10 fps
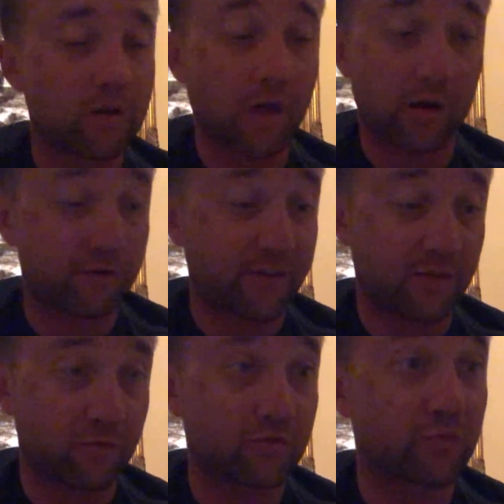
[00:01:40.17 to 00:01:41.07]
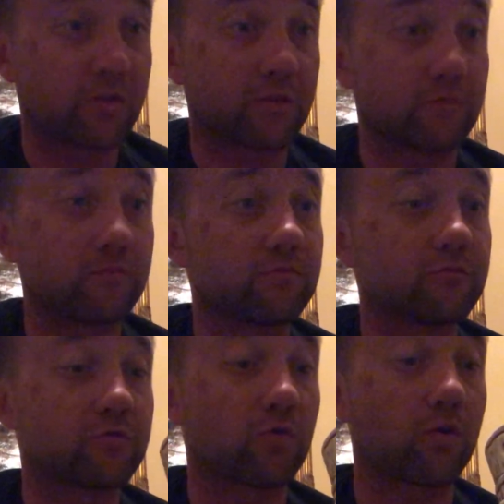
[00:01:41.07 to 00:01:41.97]
I don't know if that was when the
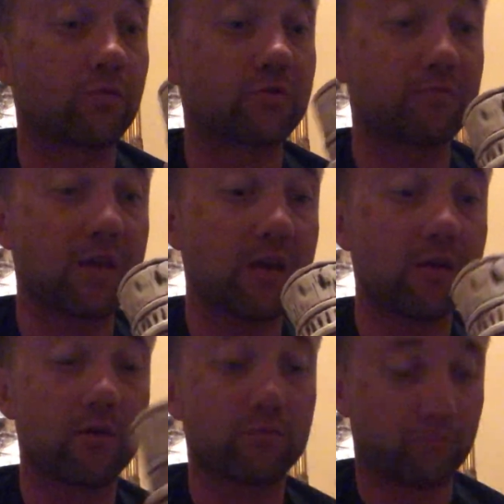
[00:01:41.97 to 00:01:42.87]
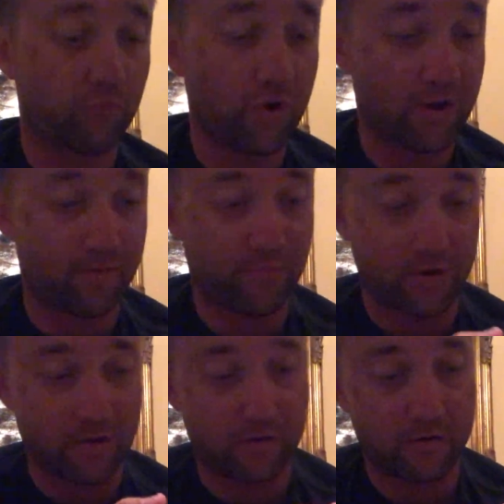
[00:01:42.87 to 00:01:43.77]
store was made or what,
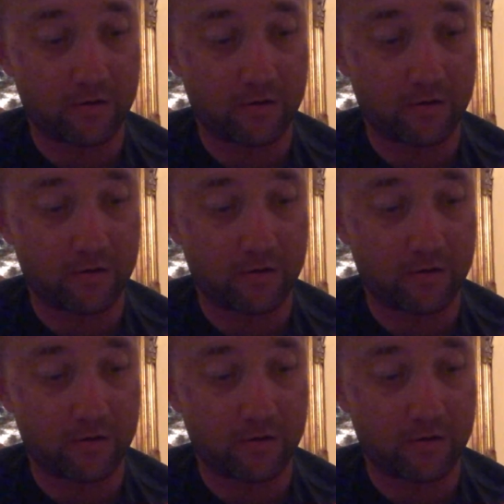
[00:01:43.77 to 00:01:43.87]
but